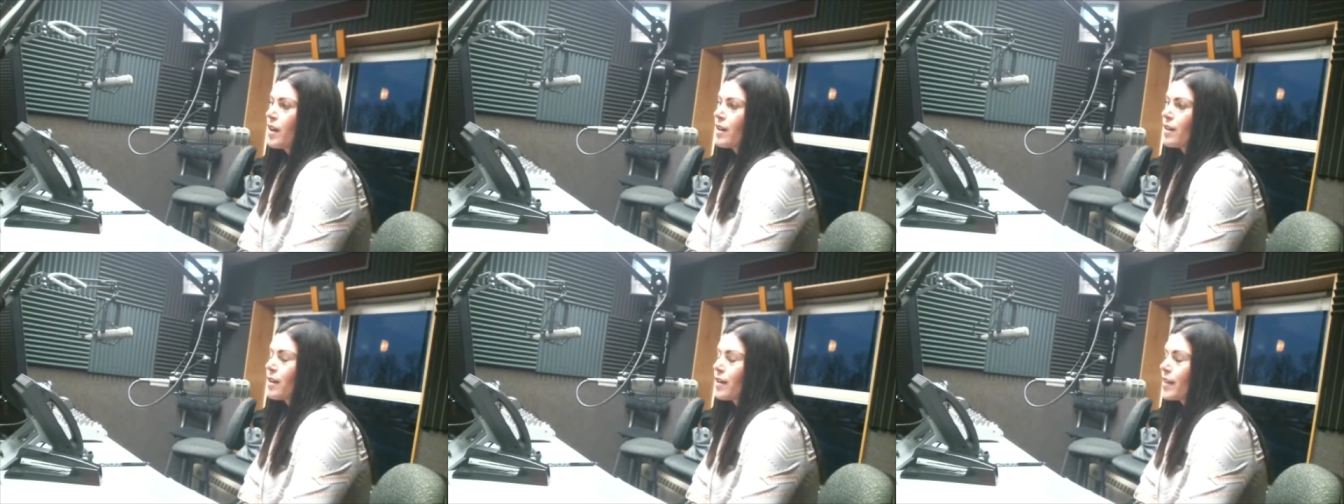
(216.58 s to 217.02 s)

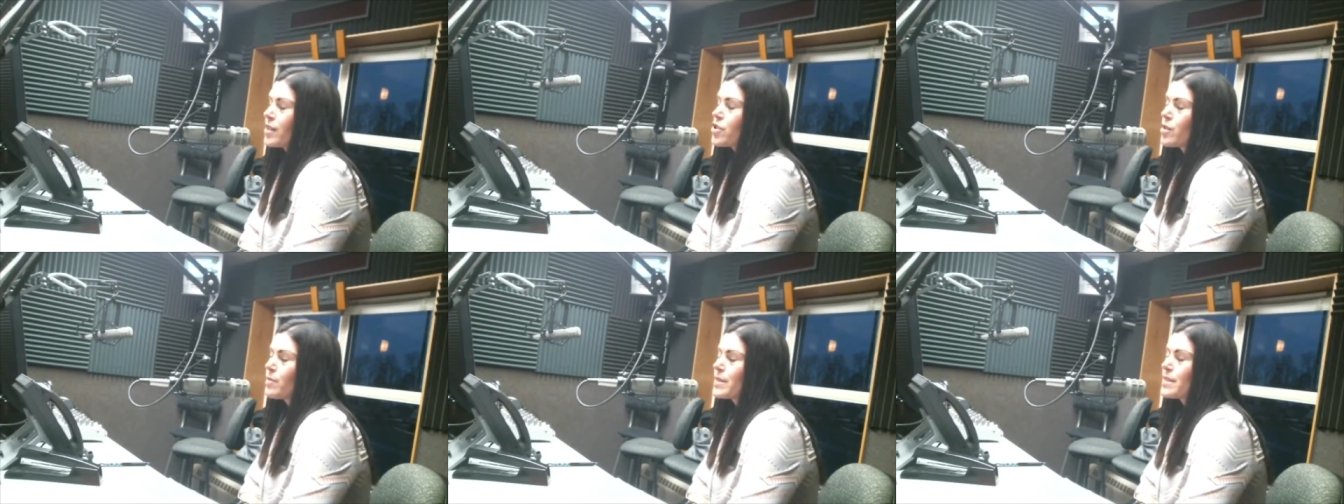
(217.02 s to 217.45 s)

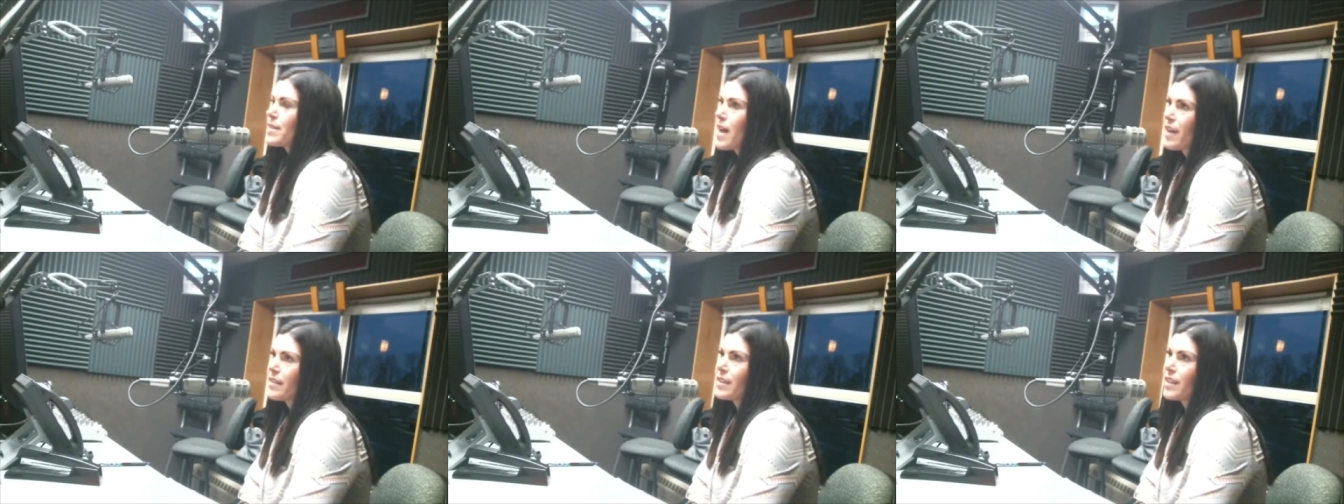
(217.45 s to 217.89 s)
guardianship is
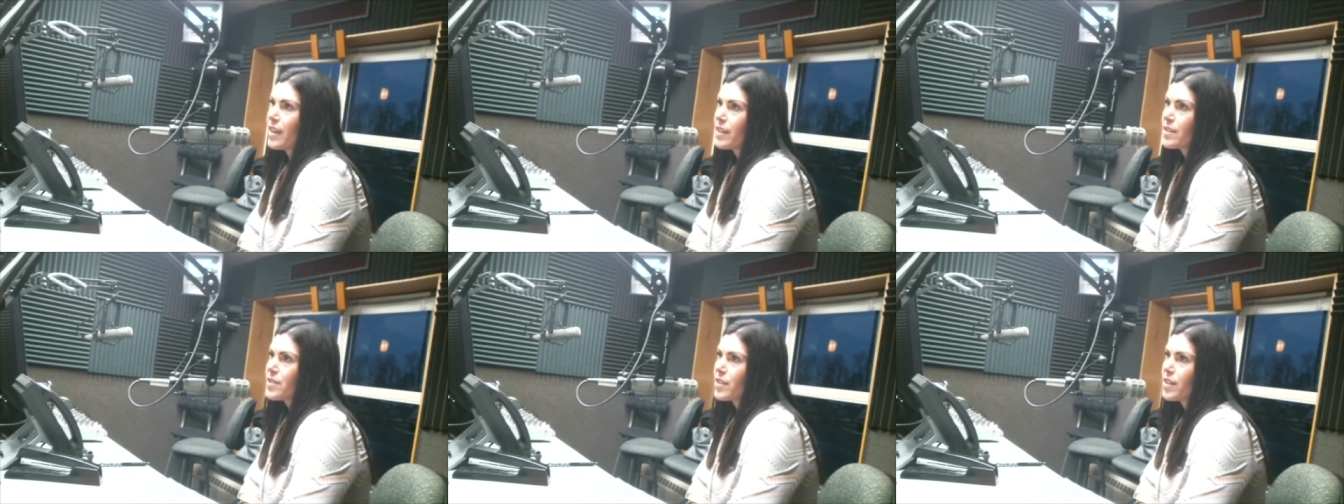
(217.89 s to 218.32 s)
not the
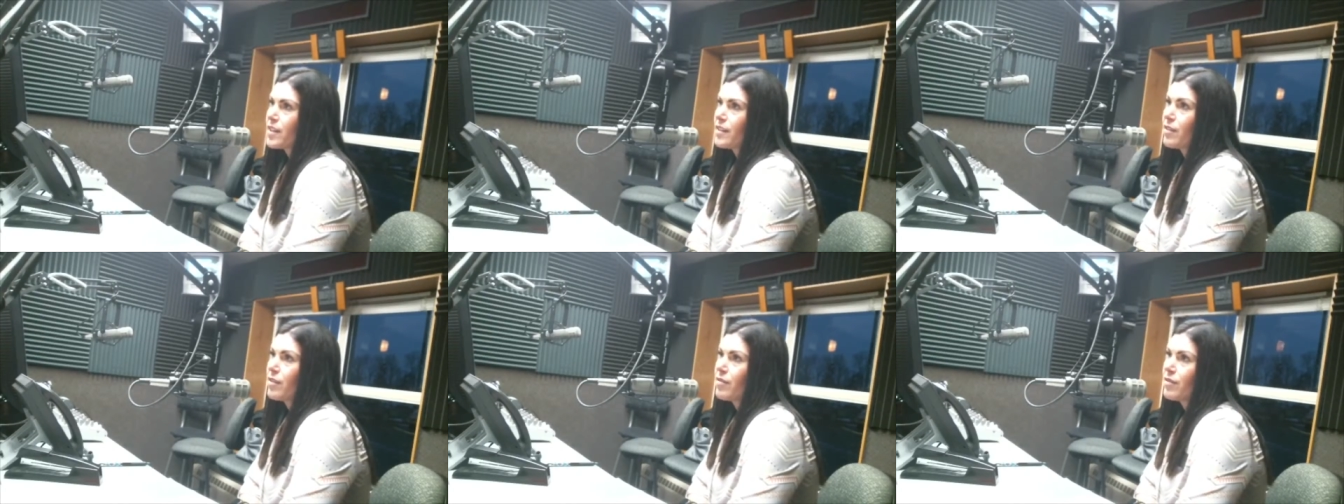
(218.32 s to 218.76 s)
answer.